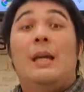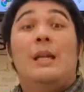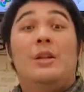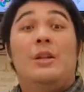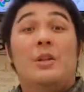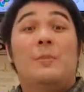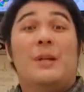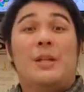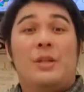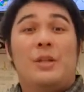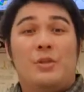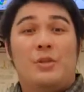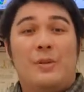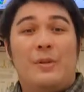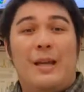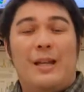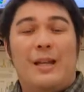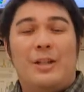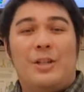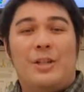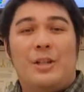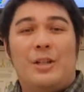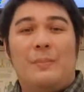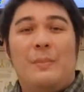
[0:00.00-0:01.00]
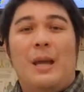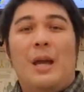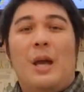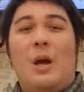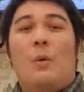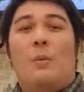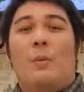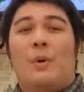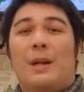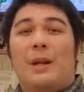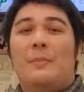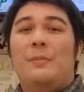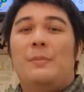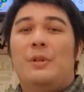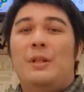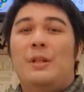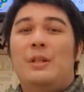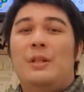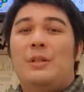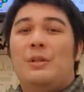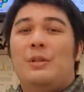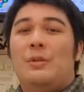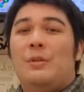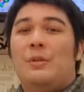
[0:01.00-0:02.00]
here's my strategy. What I'm going
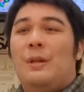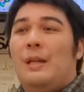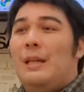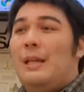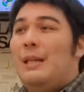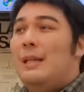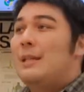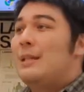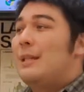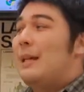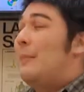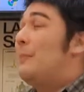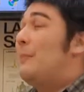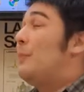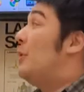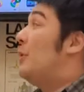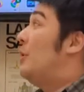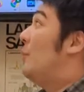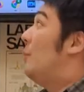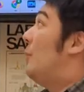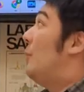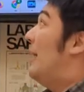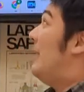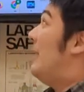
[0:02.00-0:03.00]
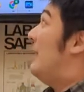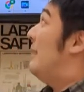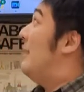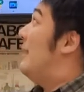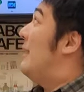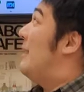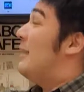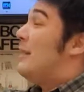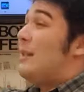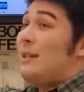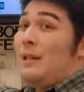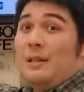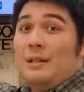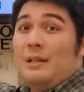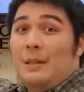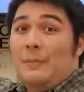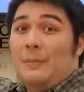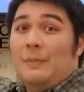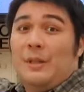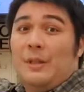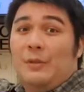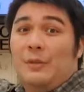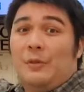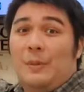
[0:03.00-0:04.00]
to do is I'm going to recognize
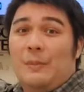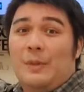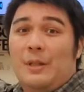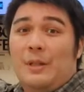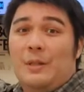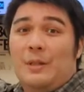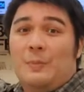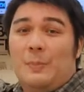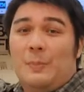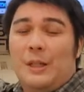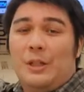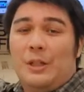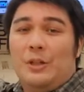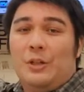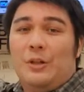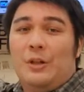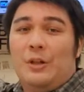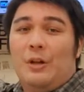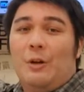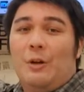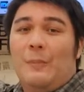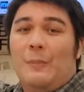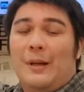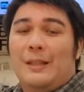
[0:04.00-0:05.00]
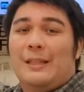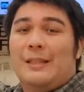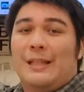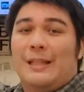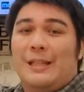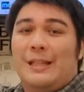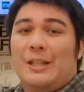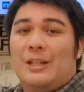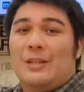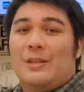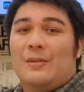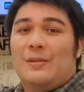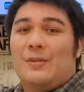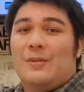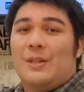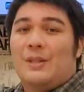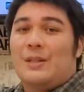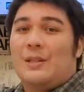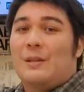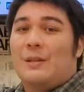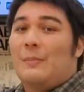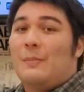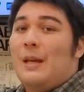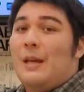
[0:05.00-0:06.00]
something from this picture here about the digestive
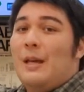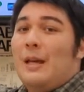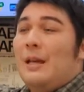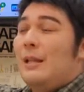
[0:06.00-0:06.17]
system.